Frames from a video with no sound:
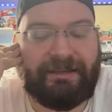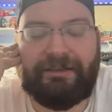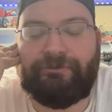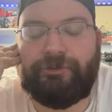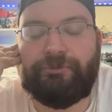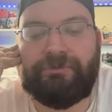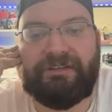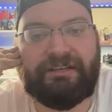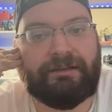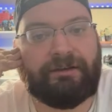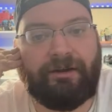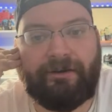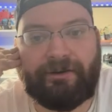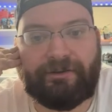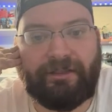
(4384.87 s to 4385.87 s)
if you need
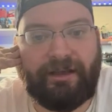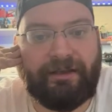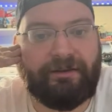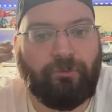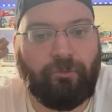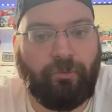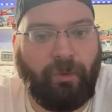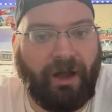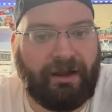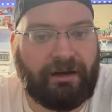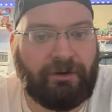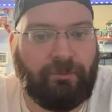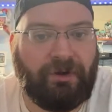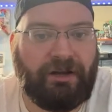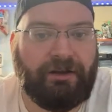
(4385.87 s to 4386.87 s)
hardline,
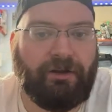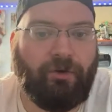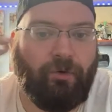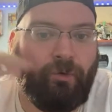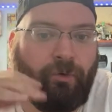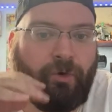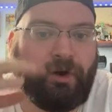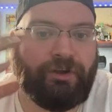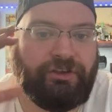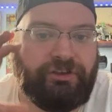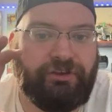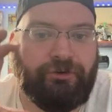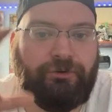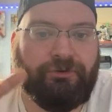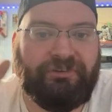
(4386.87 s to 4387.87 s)
wire one, or
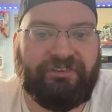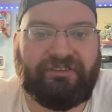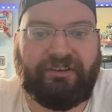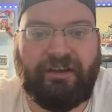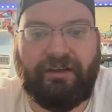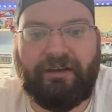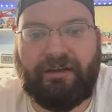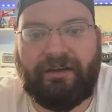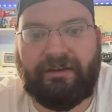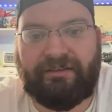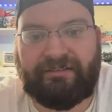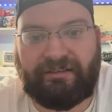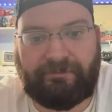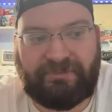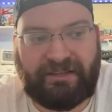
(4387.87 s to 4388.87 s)
use
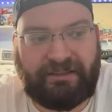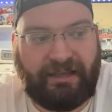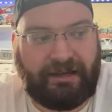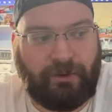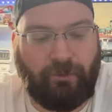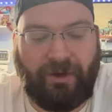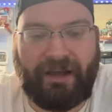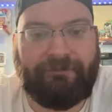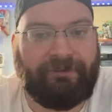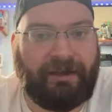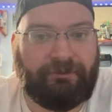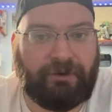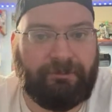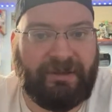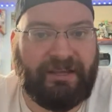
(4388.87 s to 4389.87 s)
something like a Wi-Fi
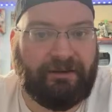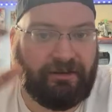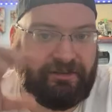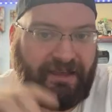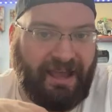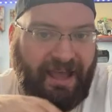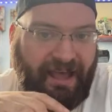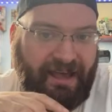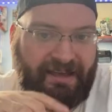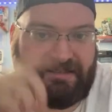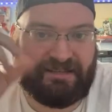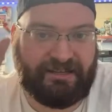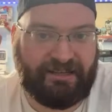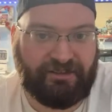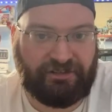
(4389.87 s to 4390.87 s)
repeater that
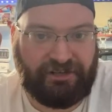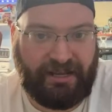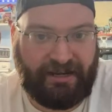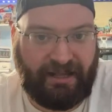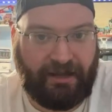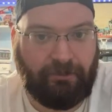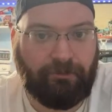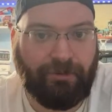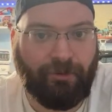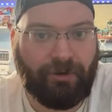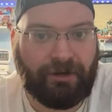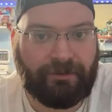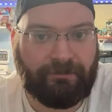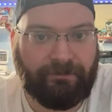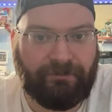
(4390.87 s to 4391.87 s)
has an Ethernet out
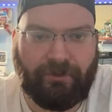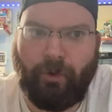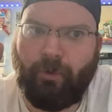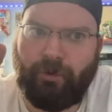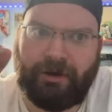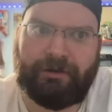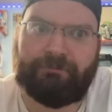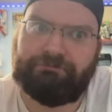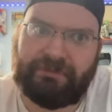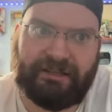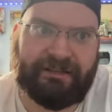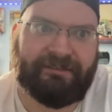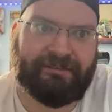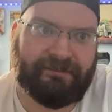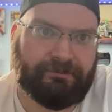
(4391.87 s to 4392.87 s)
port, or
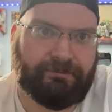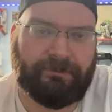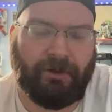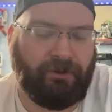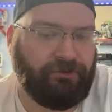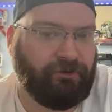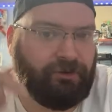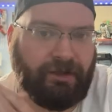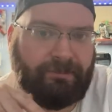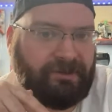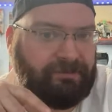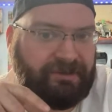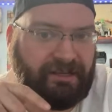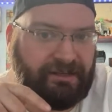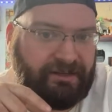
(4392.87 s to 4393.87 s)
it's also able
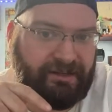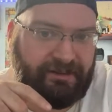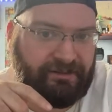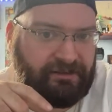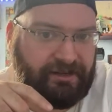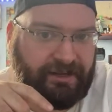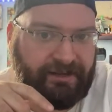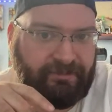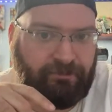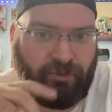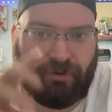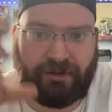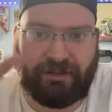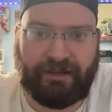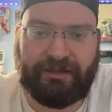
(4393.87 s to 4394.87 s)
to be an Ethernet in
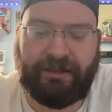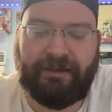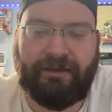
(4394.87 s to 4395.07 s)
port. Like,